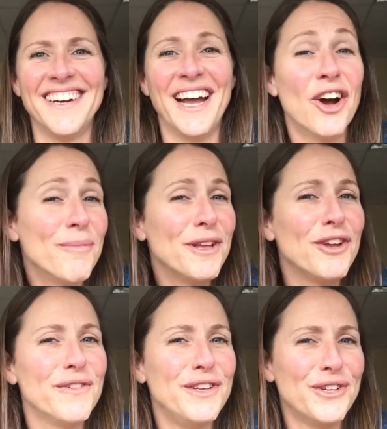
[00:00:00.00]
I hope that
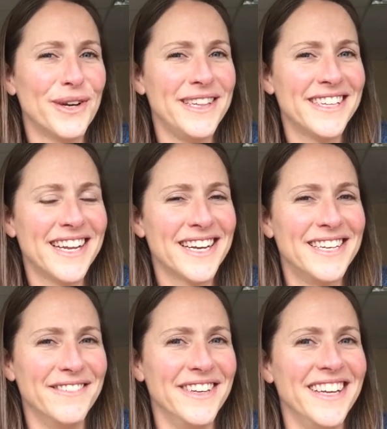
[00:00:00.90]
you've enjoyed this
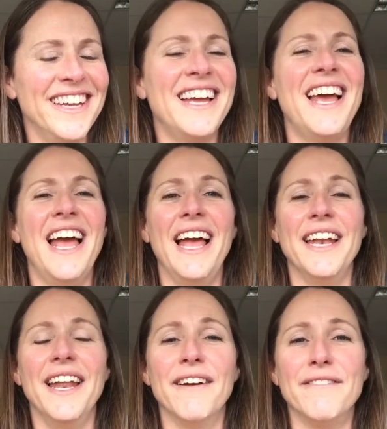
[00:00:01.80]
activity
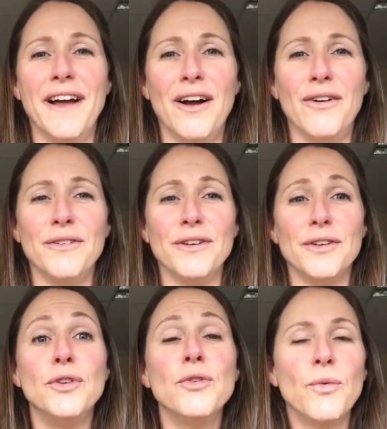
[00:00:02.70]
and have found
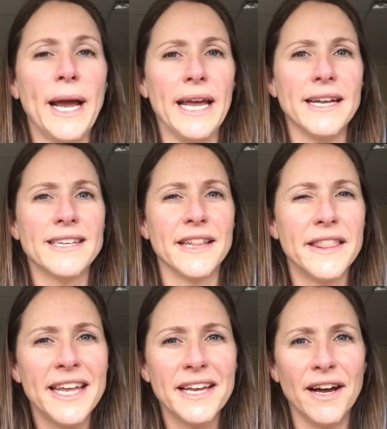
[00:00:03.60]
new ways to
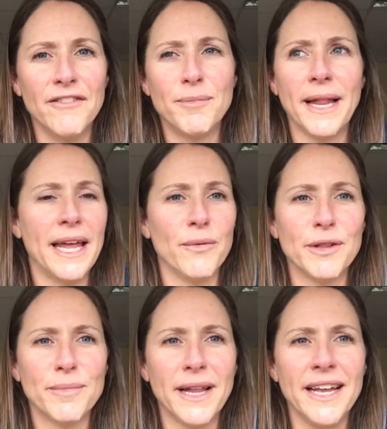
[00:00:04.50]
think of playing
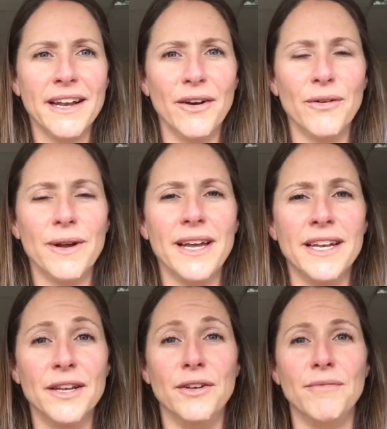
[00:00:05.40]
with Play-Doh
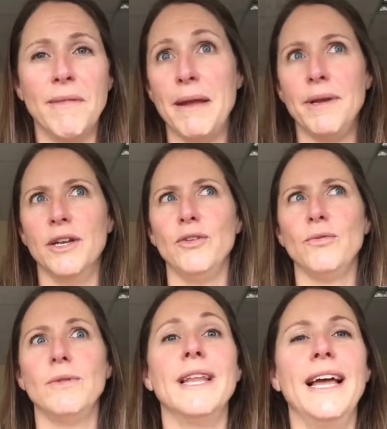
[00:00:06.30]
in maybe a
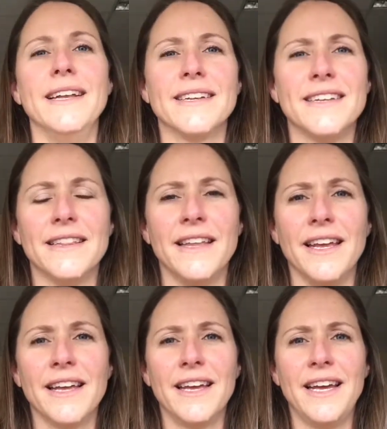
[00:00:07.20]
new lens, to
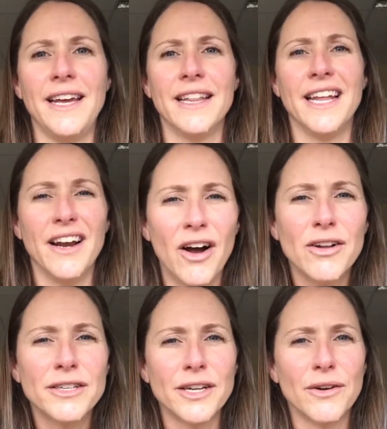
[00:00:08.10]
think that it
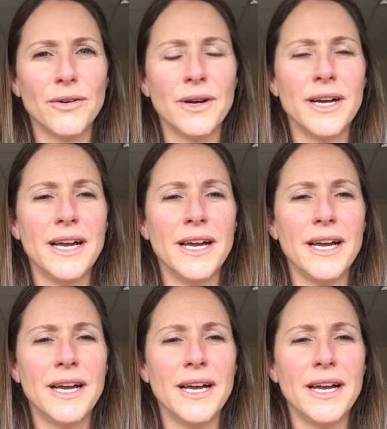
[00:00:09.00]
also